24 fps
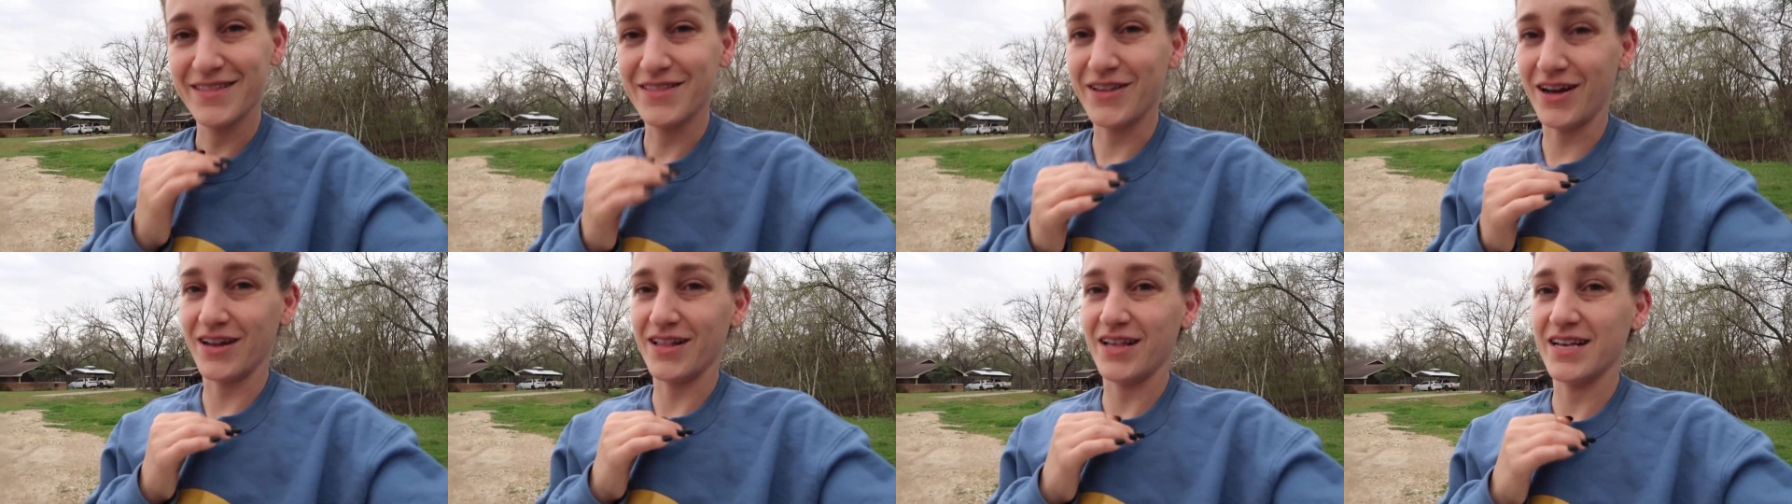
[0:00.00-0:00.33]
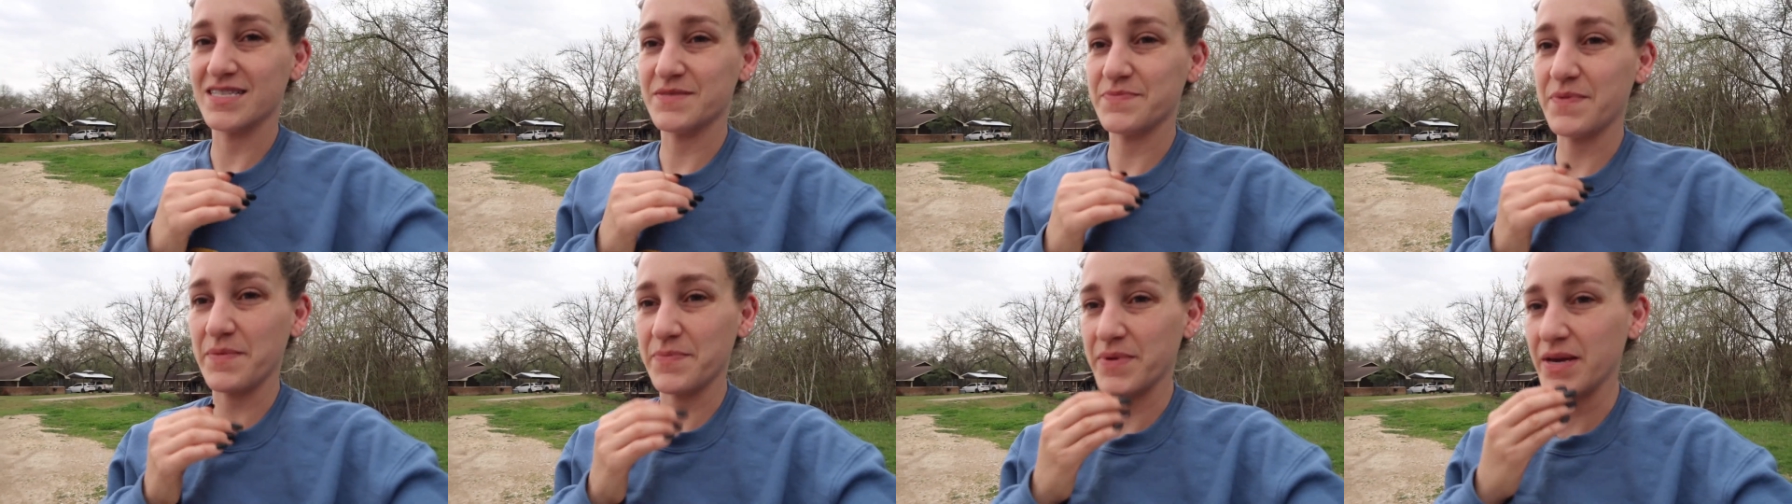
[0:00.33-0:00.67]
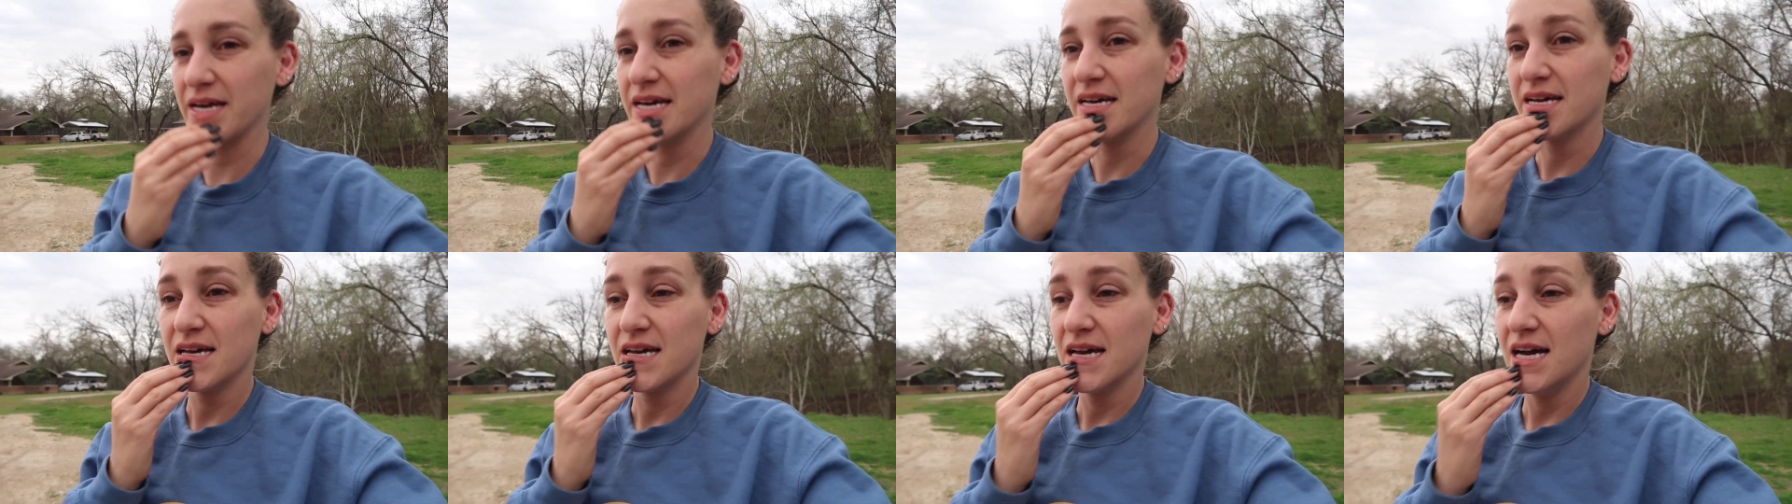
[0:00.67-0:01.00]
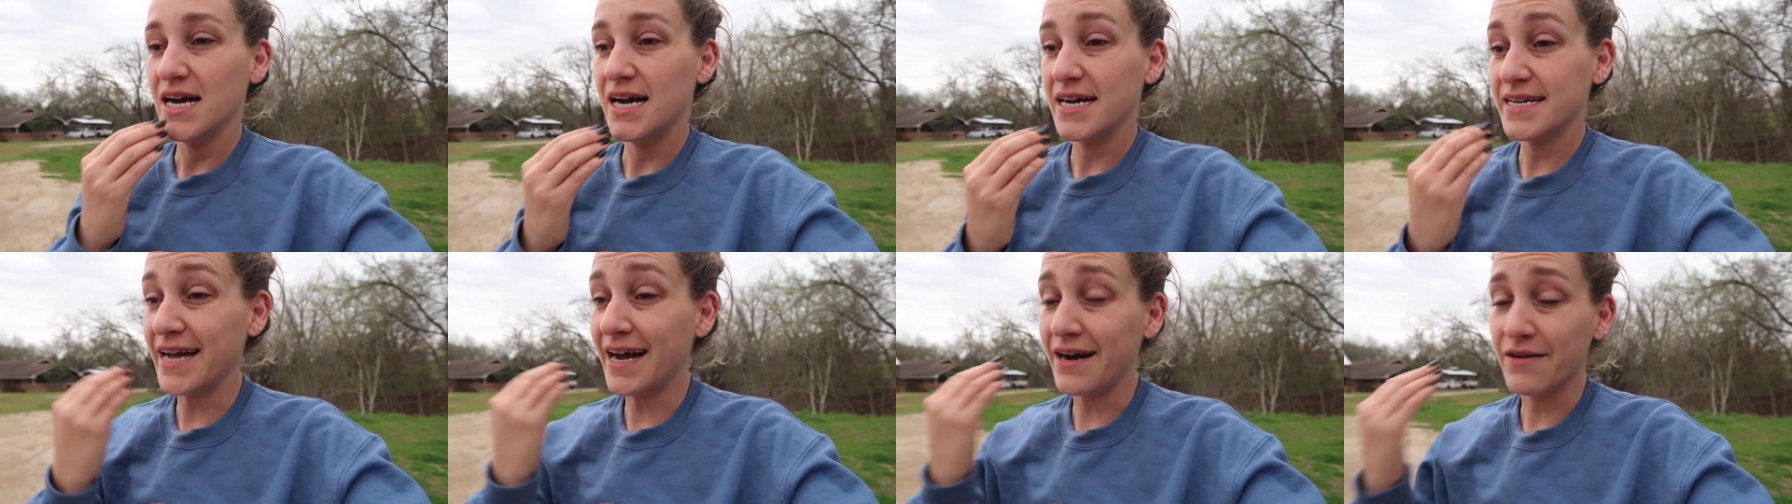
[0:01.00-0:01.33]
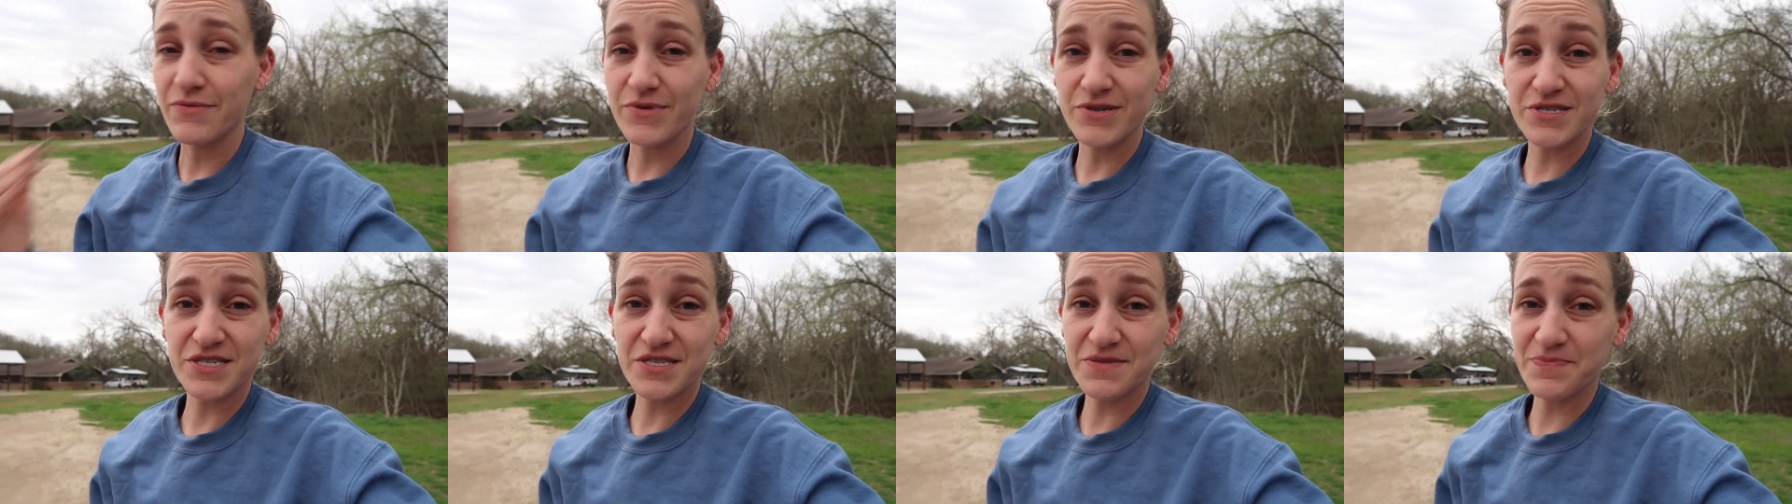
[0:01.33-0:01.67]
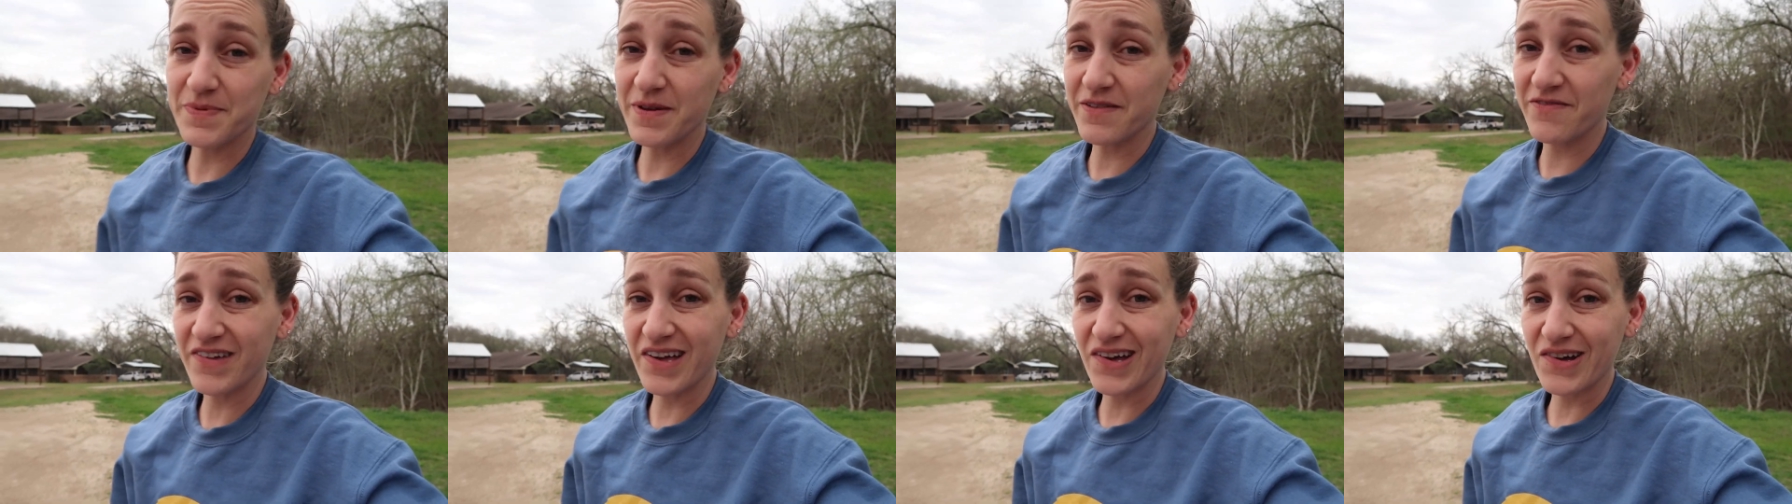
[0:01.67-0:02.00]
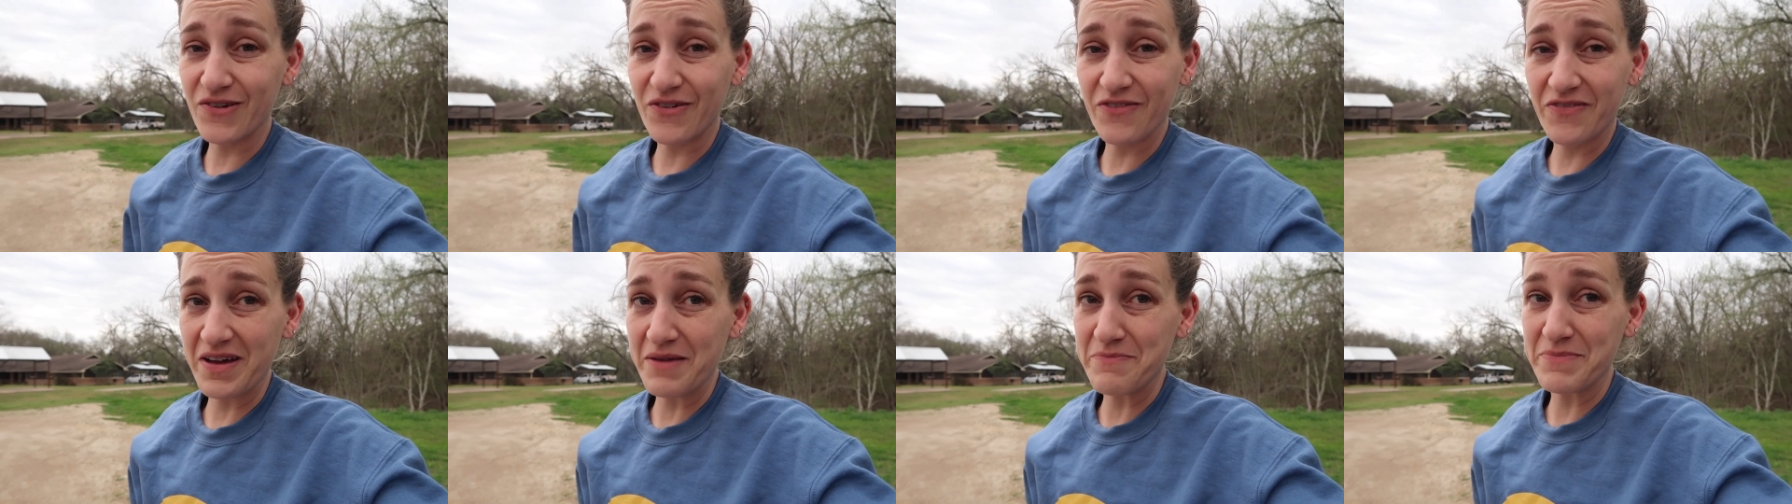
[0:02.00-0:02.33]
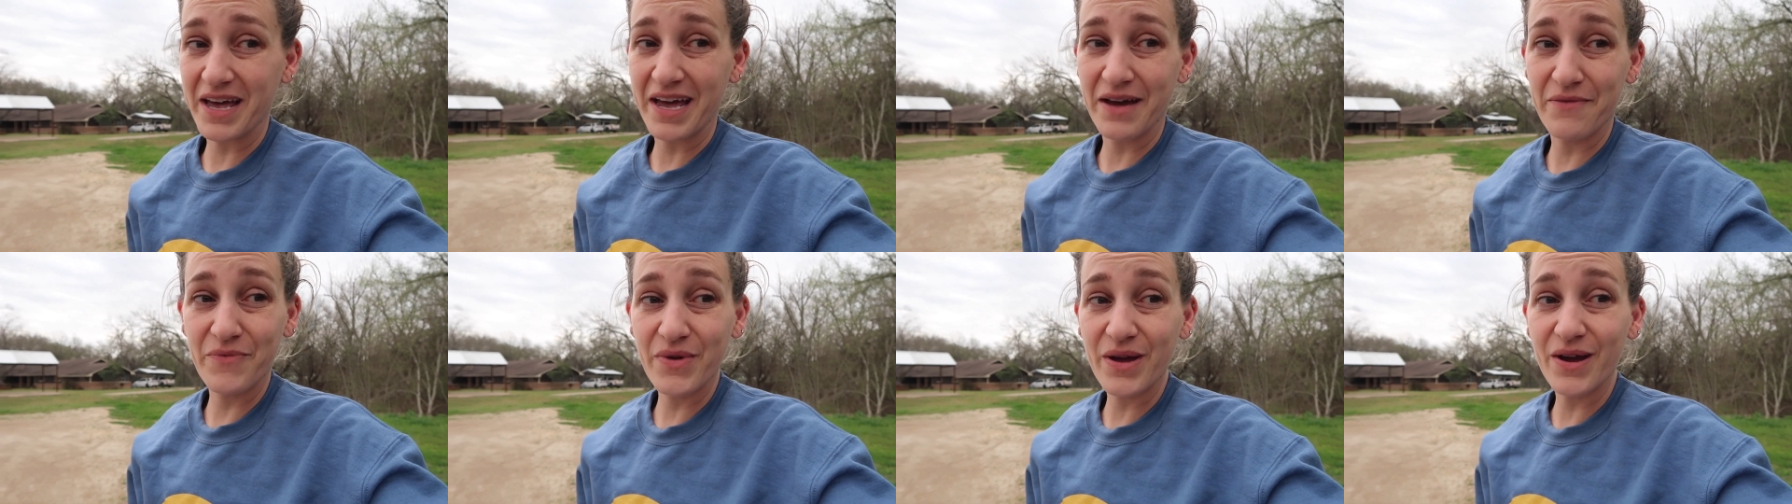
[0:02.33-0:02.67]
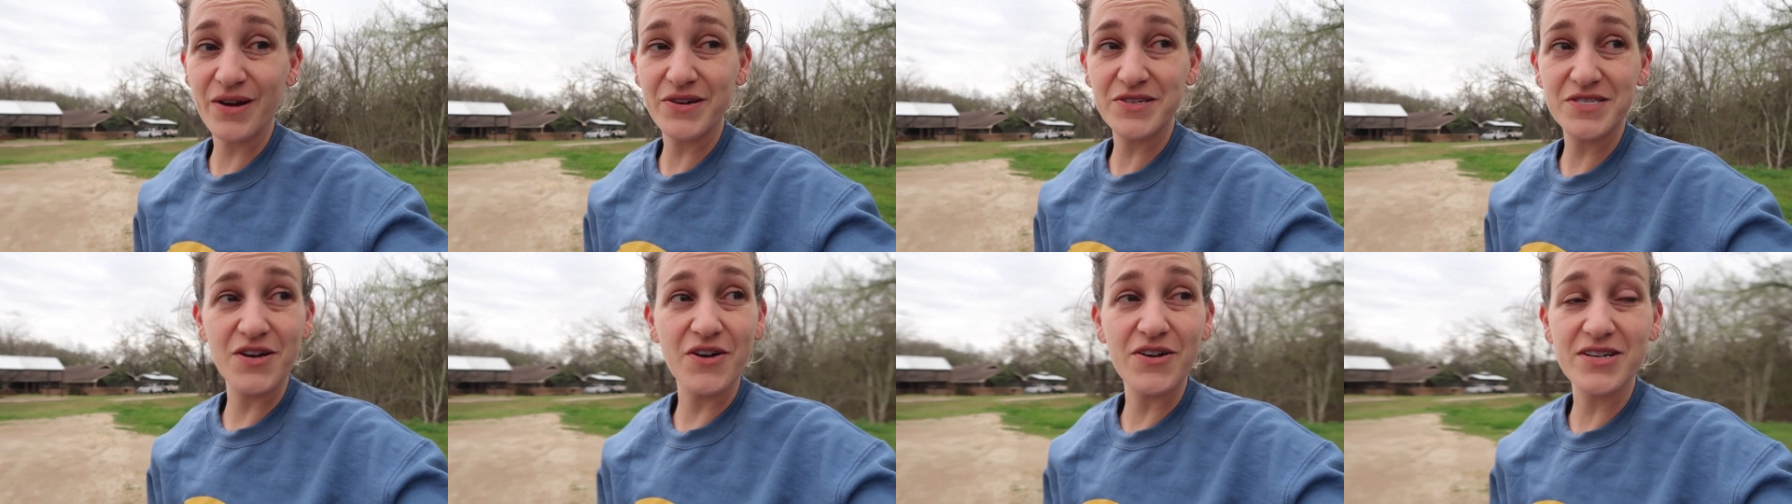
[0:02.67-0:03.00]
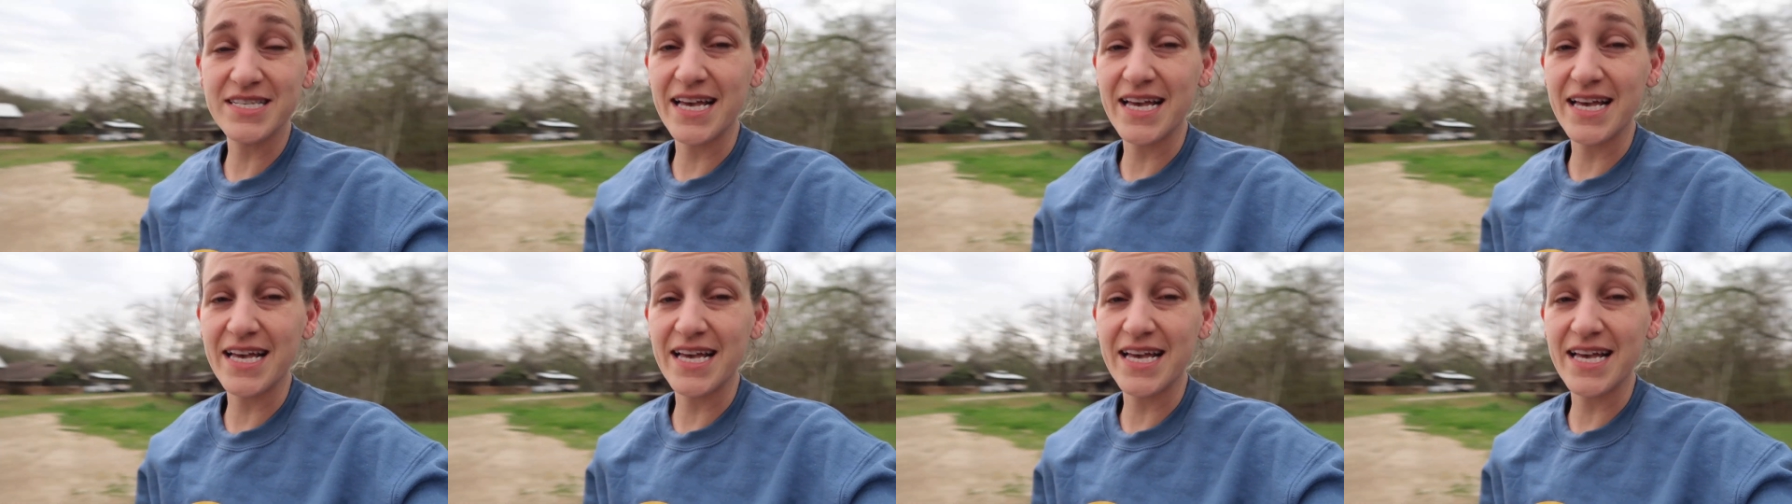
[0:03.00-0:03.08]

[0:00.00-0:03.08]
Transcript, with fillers: Thought I lost puppy. Uh, yeah, we're just a big vehicle family, and we are so